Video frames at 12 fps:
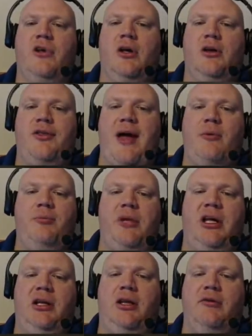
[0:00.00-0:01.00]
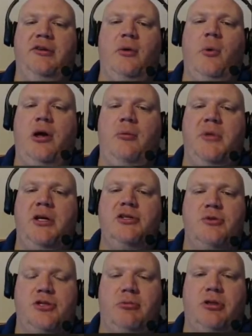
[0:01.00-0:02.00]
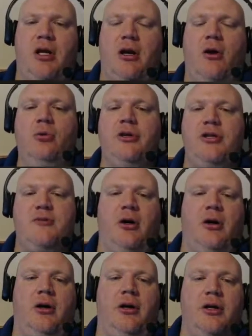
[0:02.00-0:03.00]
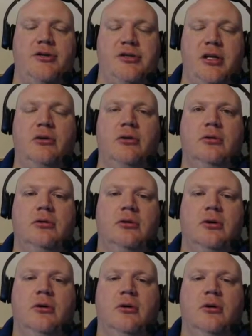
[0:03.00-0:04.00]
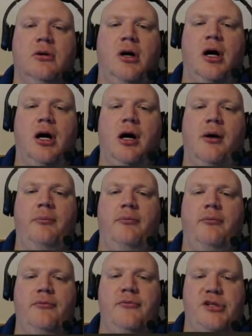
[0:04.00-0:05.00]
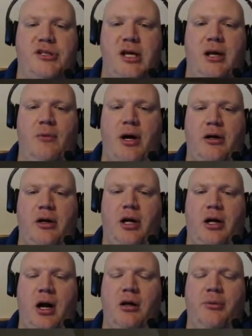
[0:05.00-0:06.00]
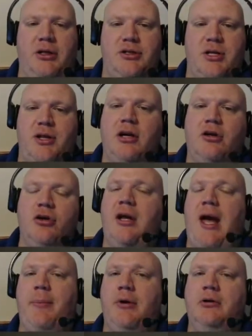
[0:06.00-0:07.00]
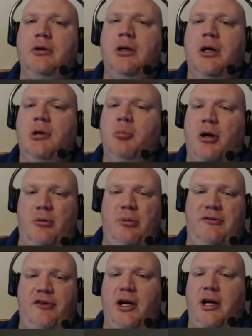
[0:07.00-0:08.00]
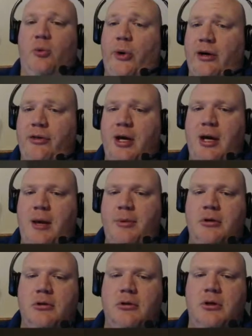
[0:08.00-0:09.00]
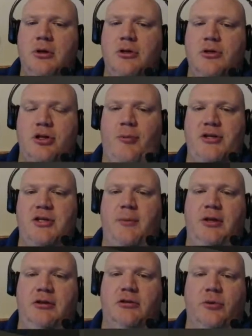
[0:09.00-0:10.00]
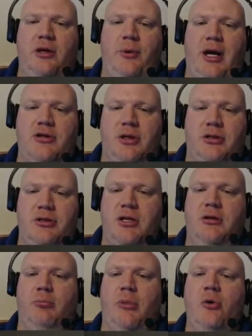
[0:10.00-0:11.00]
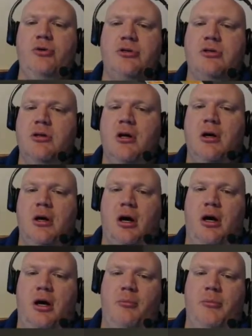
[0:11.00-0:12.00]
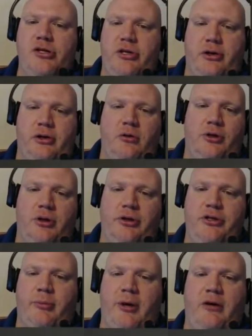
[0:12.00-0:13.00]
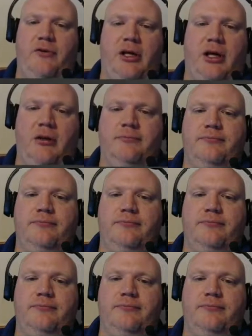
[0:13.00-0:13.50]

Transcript: That would mean the only thing we could miss was something that only spawned a single thing right here in a column like this. Now that could happen, but it would be very rare that it happened. So by skipping 3, we actually get to see the most material with the least amount of digging.